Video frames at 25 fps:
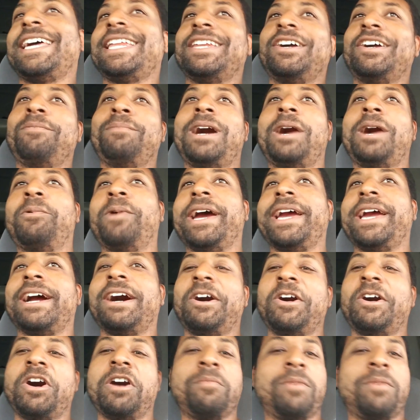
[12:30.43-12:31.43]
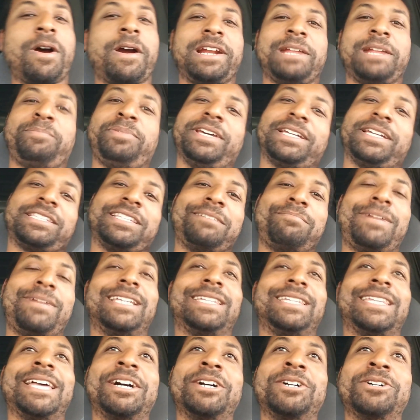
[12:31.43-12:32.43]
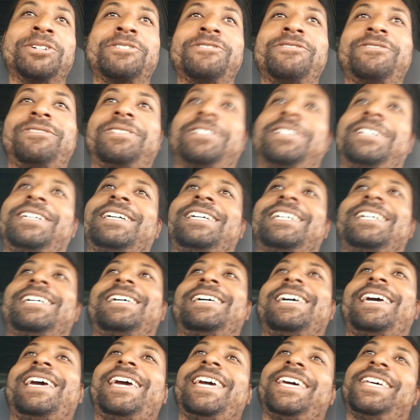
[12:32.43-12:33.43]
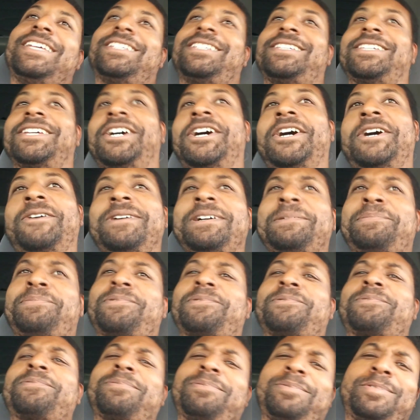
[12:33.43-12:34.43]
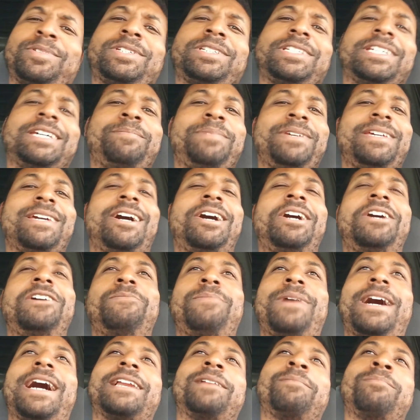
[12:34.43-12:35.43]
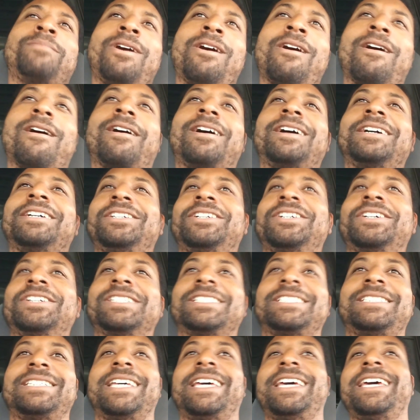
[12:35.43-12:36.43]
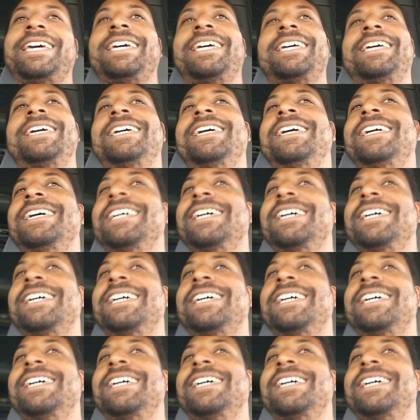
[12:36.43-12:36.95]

On my way home, already picked up my load. And so we should be home by tomorrow, you know what I'm saying?